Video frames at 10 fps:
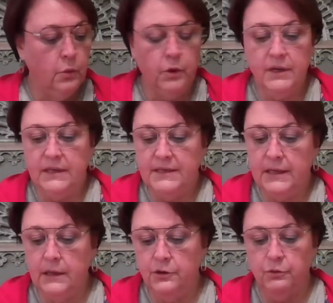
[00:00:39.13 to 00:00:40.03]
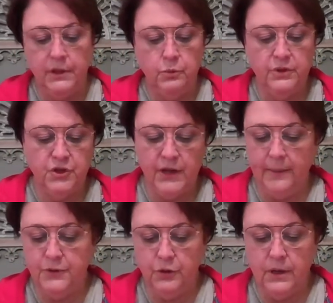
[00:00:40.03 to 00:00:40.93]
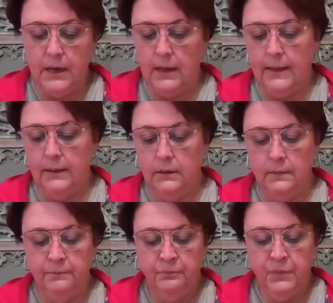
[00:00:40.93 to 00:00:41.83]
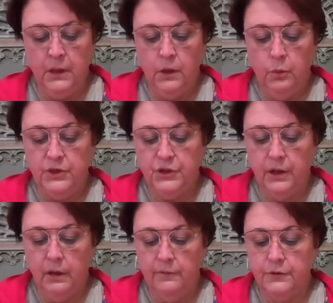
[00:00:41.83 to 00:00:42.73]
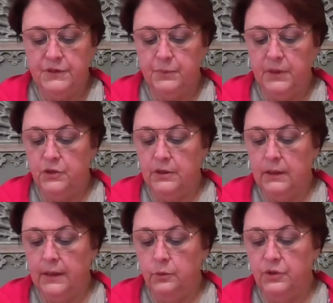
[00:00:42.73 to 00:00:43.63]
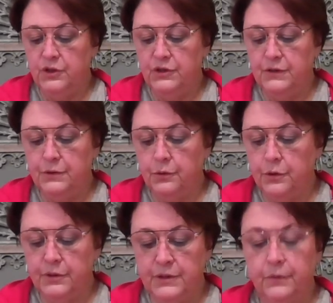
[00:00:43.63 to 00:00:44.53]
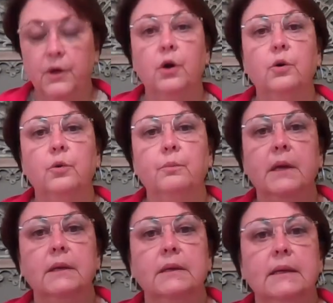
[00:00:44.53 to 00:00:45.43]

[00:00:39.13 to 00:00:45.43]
We're continuing with Chapter 9, which covers speech and language disorders in the home,